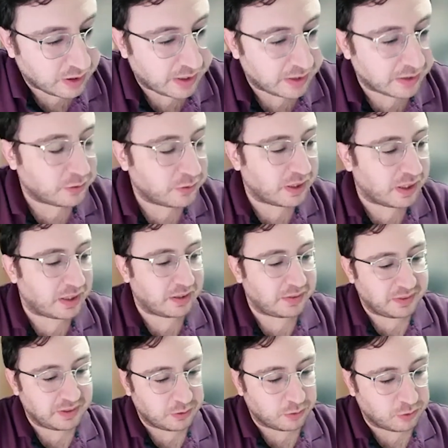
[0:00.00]
I agree. And I
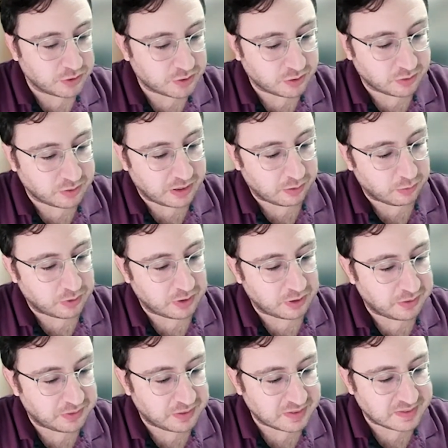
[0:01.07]
think also that one of
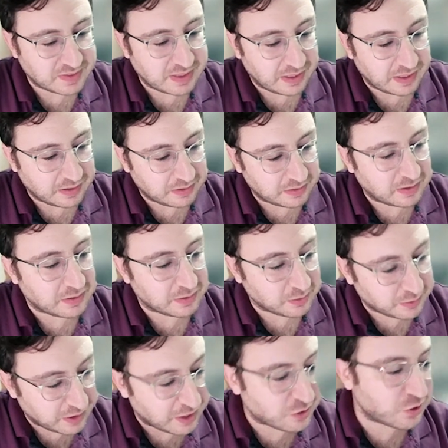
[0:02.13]
the things that the
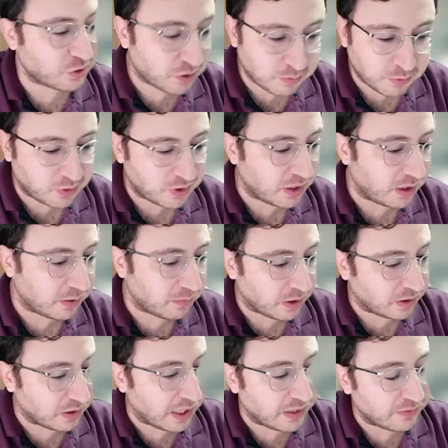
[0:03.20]
international community and a
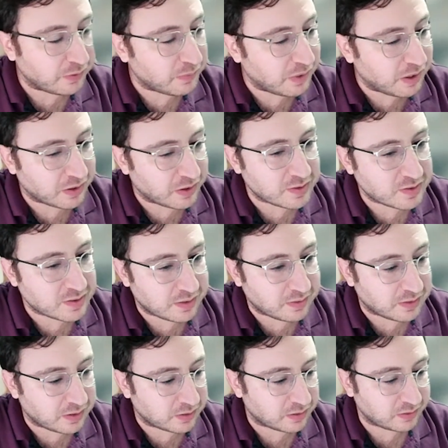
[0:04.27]
lot of Americans, I
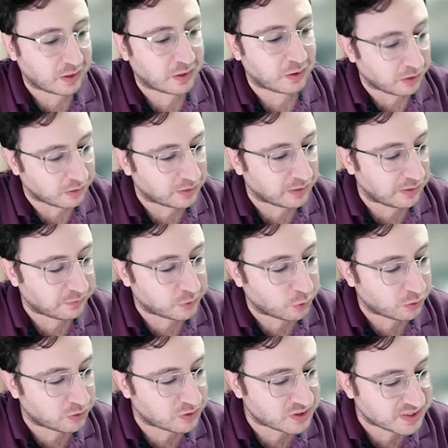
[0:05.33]
think, that are on the left
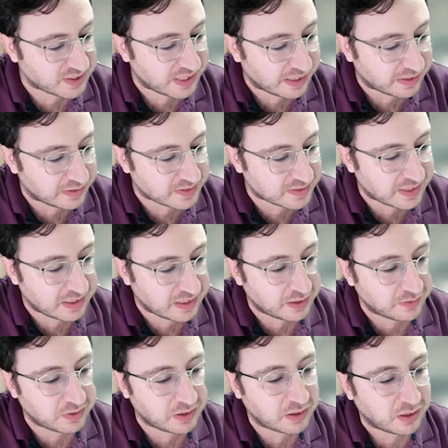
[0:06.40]
don't understand is that
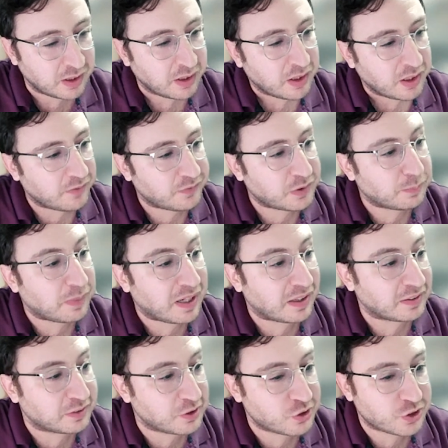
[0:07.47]
even if the
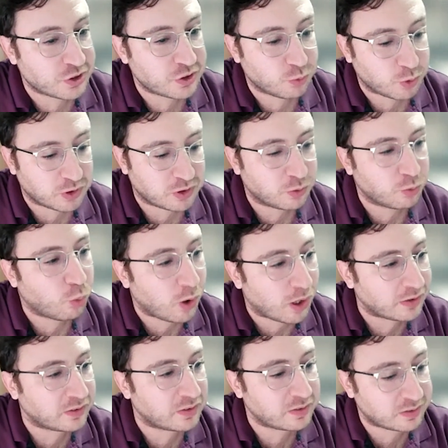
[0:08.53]
politicians were to
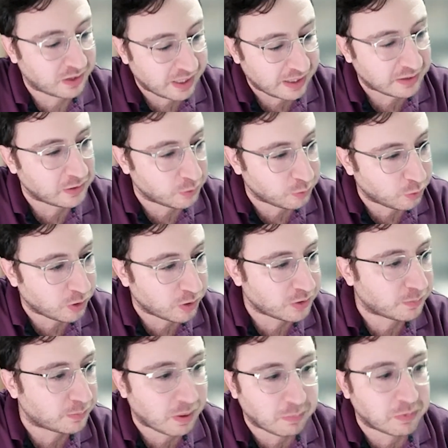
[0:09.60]
want to end the war, the
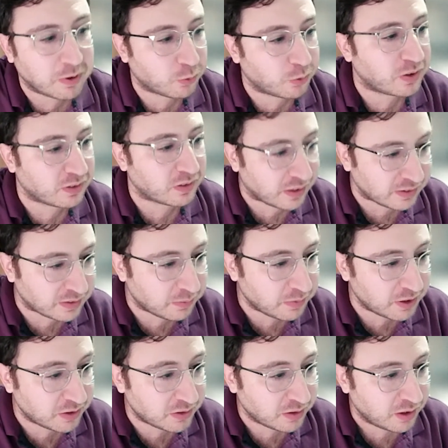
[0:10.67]
public wouldn't let them
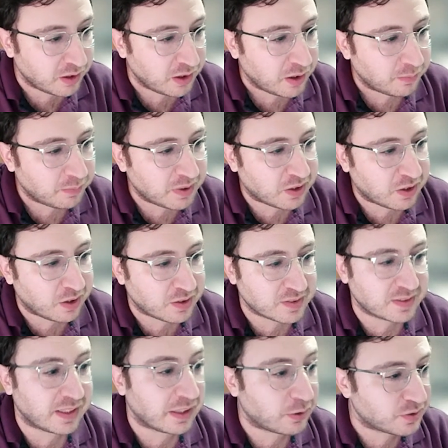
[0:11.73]
here. Because,
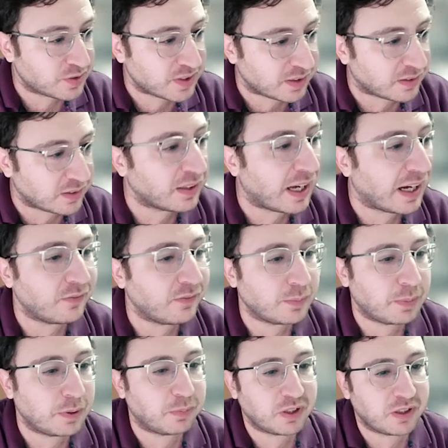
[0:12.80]
like you said, a lot of the
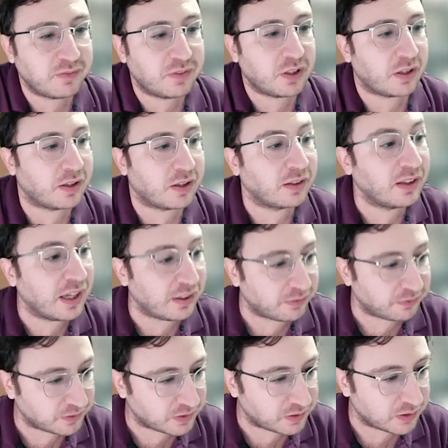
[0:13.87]
people, even on the
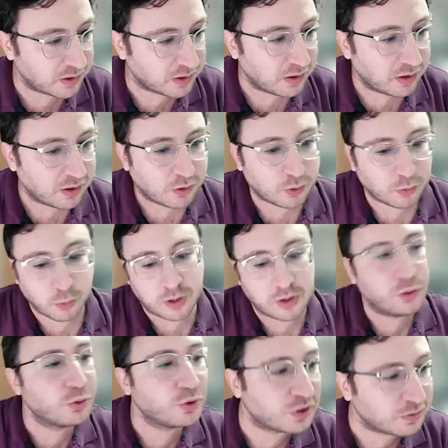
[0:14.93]
left, or what
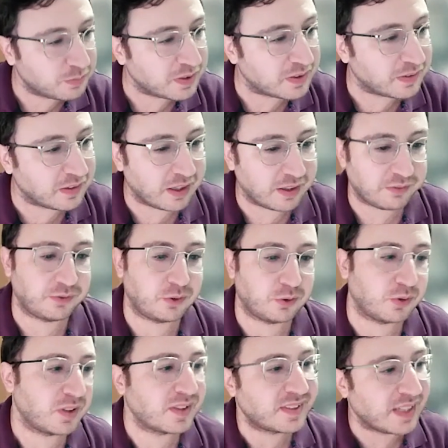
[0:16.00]
used to be the left
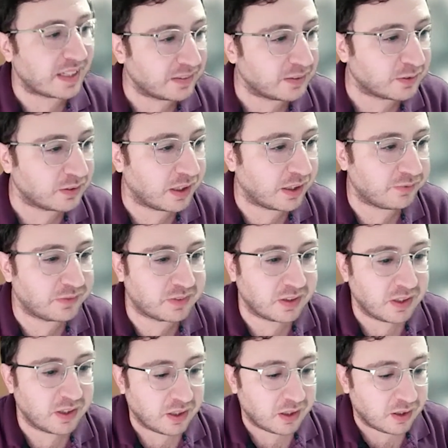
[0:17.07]
or the center left,
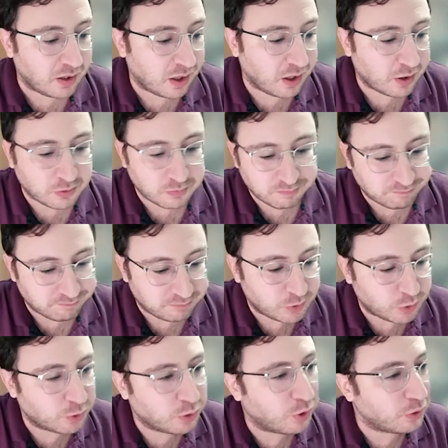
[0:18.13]

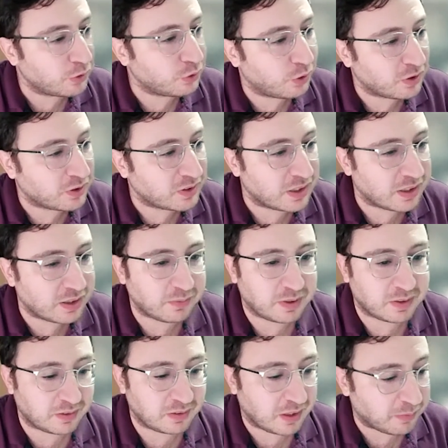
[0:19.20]
you go to talk to them.
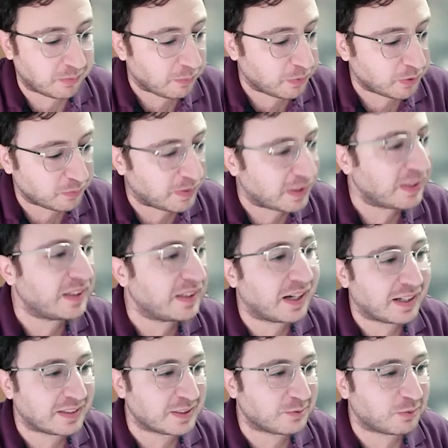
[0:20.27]
And I remember Benny
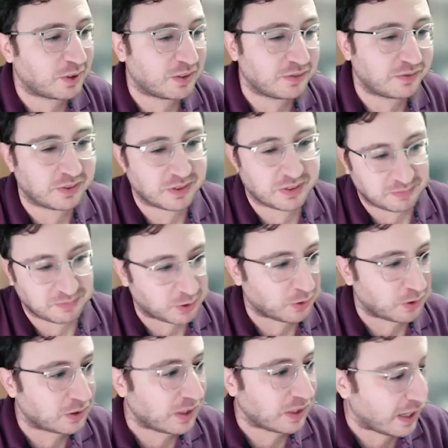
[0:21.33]
Gantz, one of
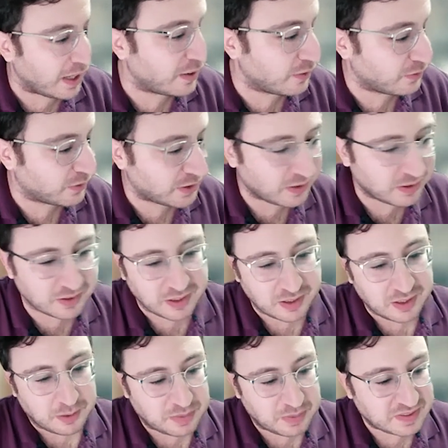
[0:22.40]
the head of
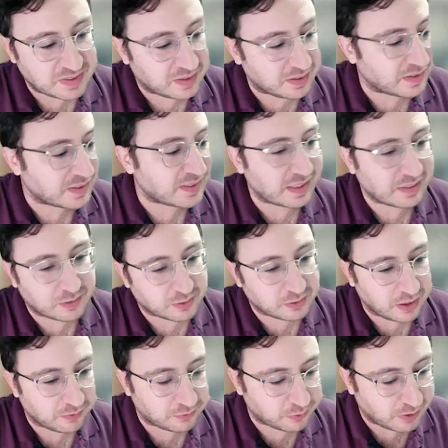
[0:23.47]
basically the center
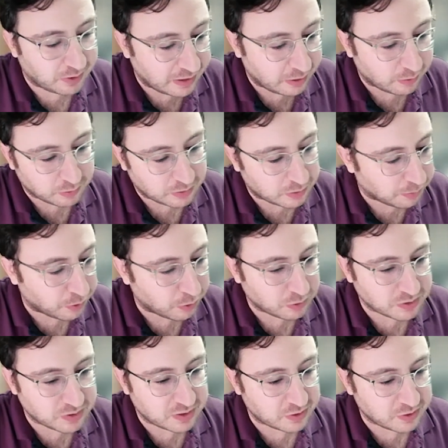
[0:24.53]
left right now in the
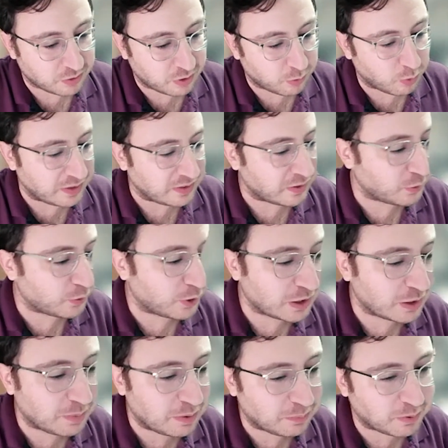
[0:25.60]
polls in Israel, went to talk to
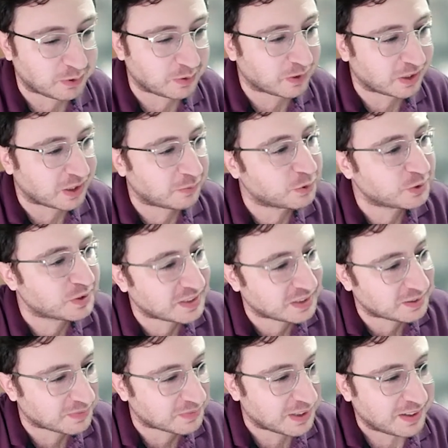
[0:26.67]
people in the
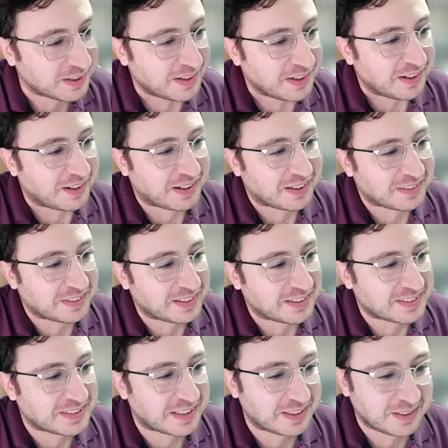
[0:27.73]
kibbutzim. And they
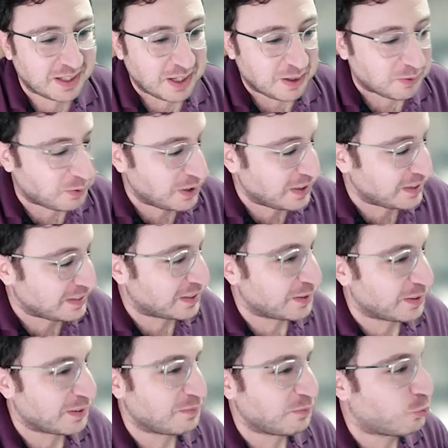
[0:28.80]
said, we need
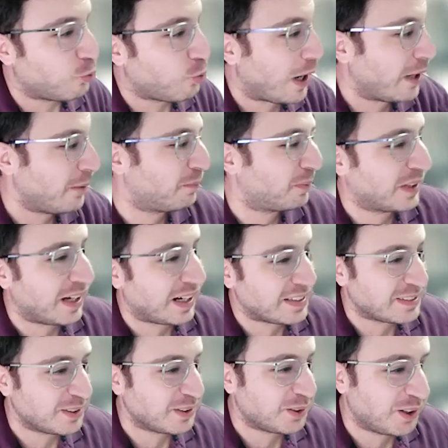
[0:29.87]
to wipe
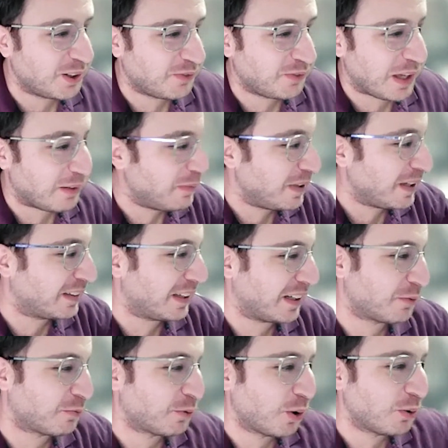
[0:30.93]
Gaza off and make like a
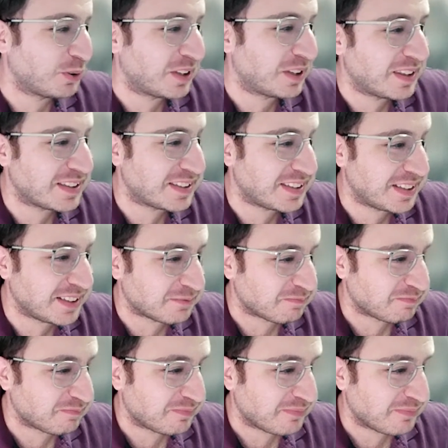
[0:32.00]
road to the sea.